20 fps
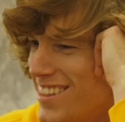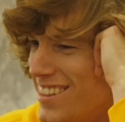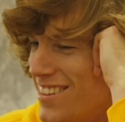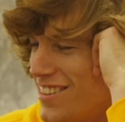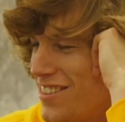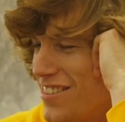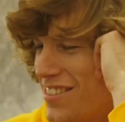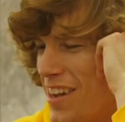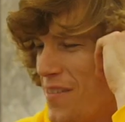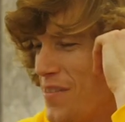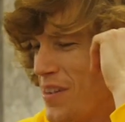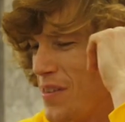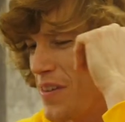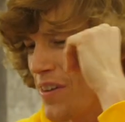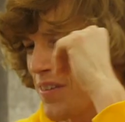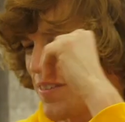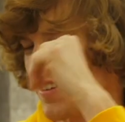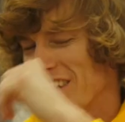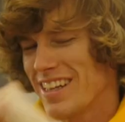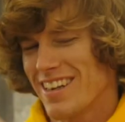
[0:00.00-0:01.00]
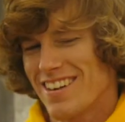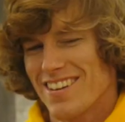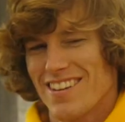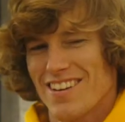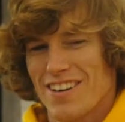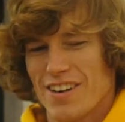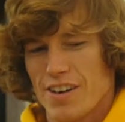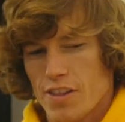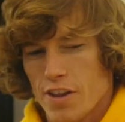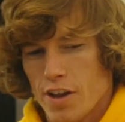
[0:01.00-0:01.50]
Or stop emailing me.
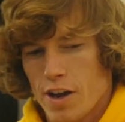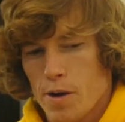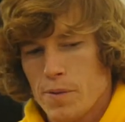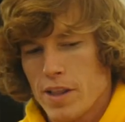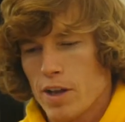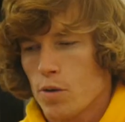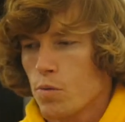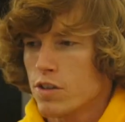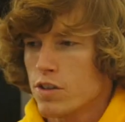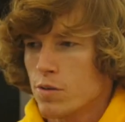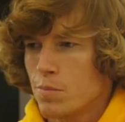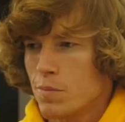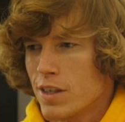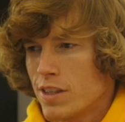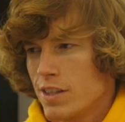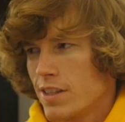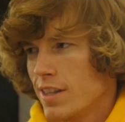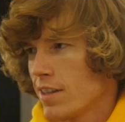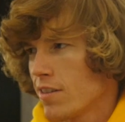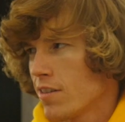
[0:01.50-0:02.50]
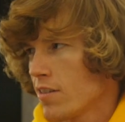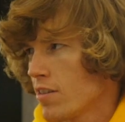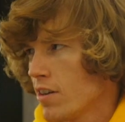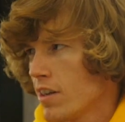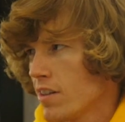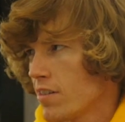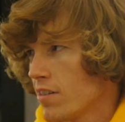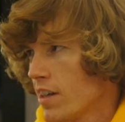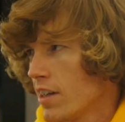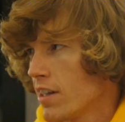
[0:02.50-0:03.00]
Or I'll be like, what's your budget? That's just all
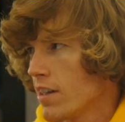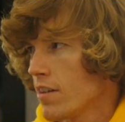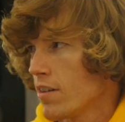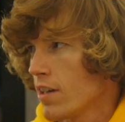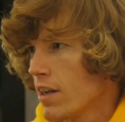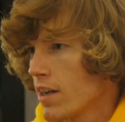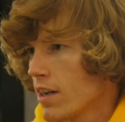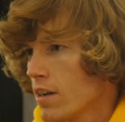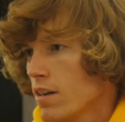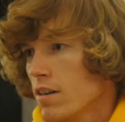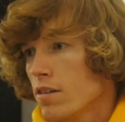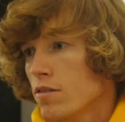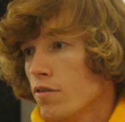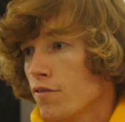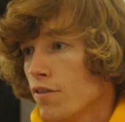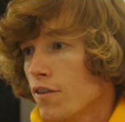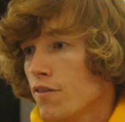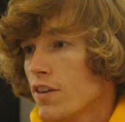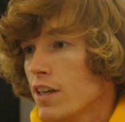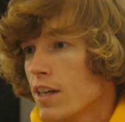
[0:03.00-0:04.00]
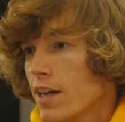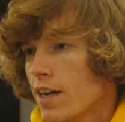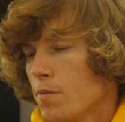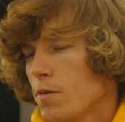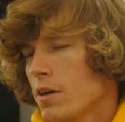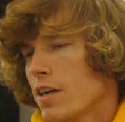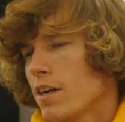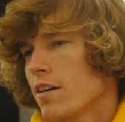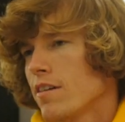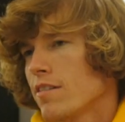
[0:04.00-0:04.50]
I say. And they're like, oh, 50K. I'm
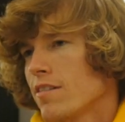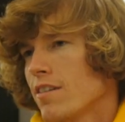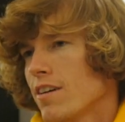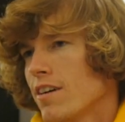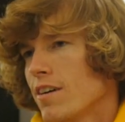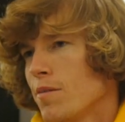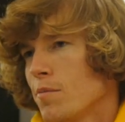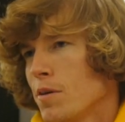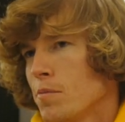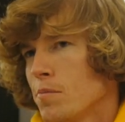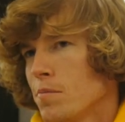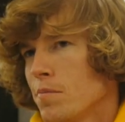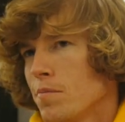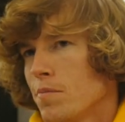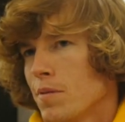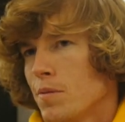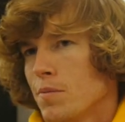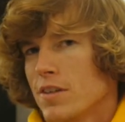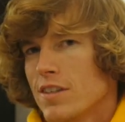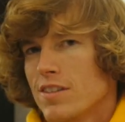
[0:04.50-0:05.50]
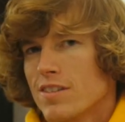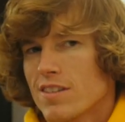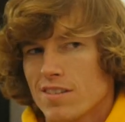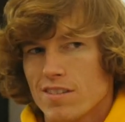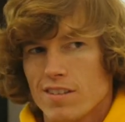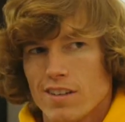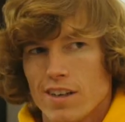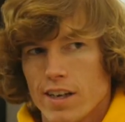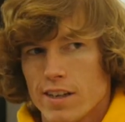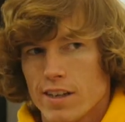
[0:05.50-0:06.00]
like, oh, sorry, my budget's
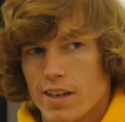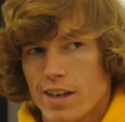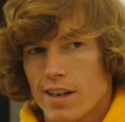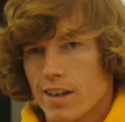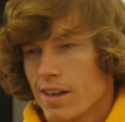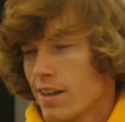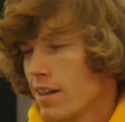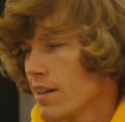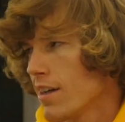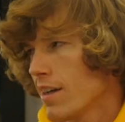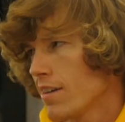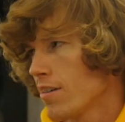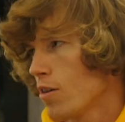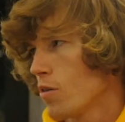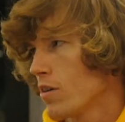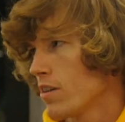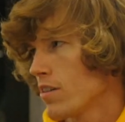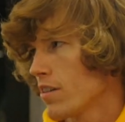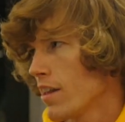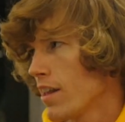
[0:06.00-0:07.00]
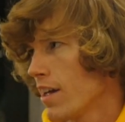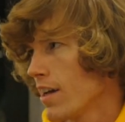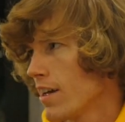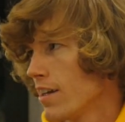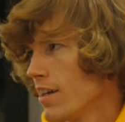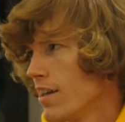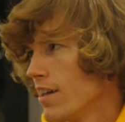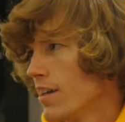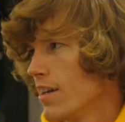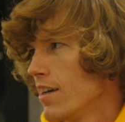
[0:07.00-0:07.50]
69K. I always say that.
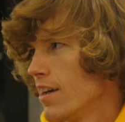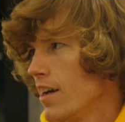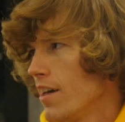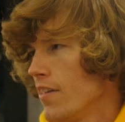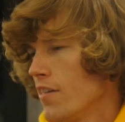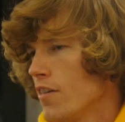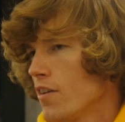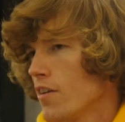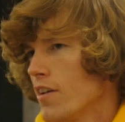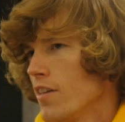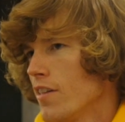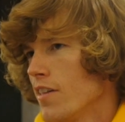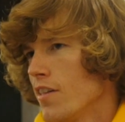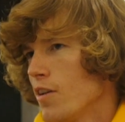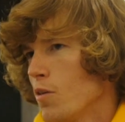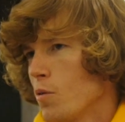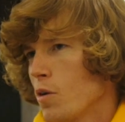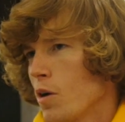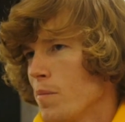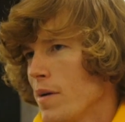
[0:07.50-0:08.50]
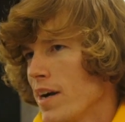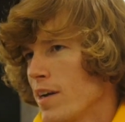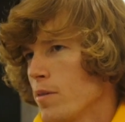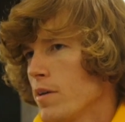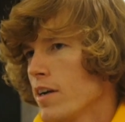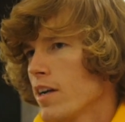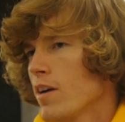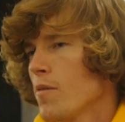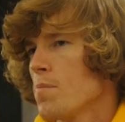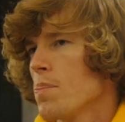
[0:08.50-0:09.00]
And then they'll come back and
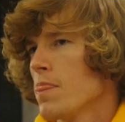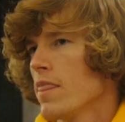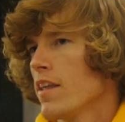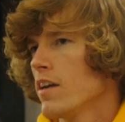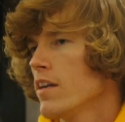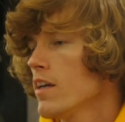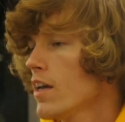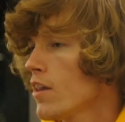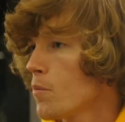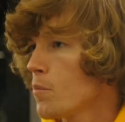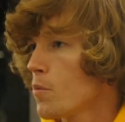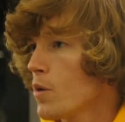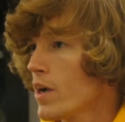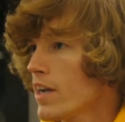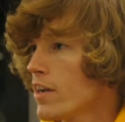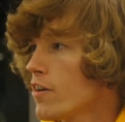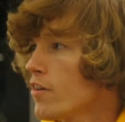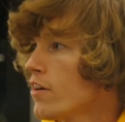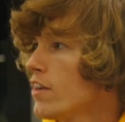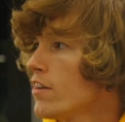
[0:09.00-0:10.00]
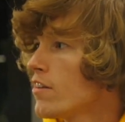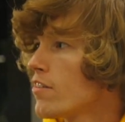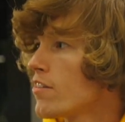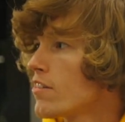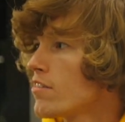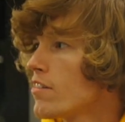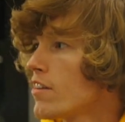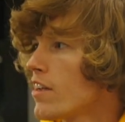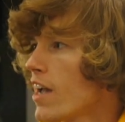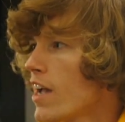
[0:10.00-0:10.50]
be like, yeah, the brand agreed to
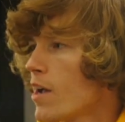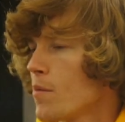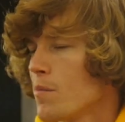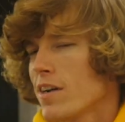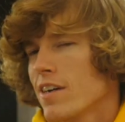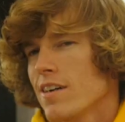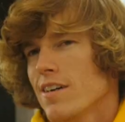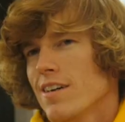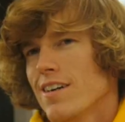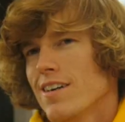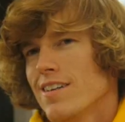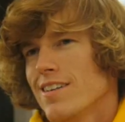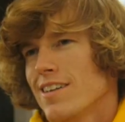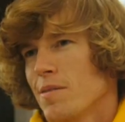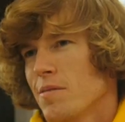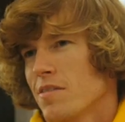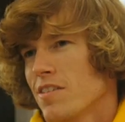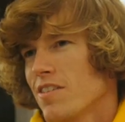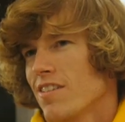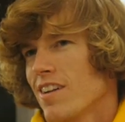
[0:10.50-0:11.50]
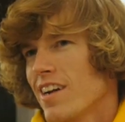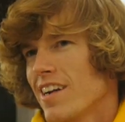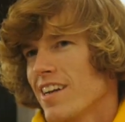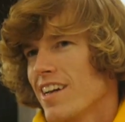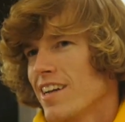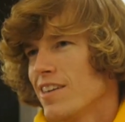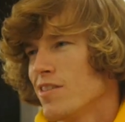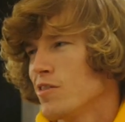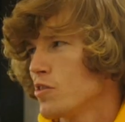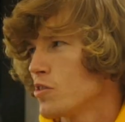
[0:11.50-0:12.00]
60K. I'm like, oh, damn, it's just
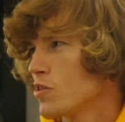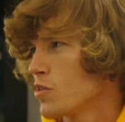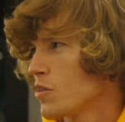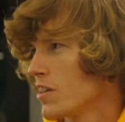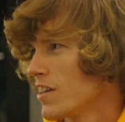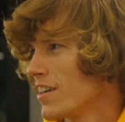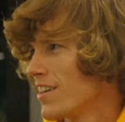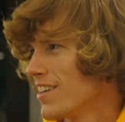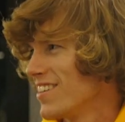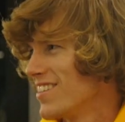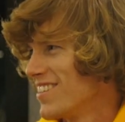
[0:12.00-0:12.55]
9K too short.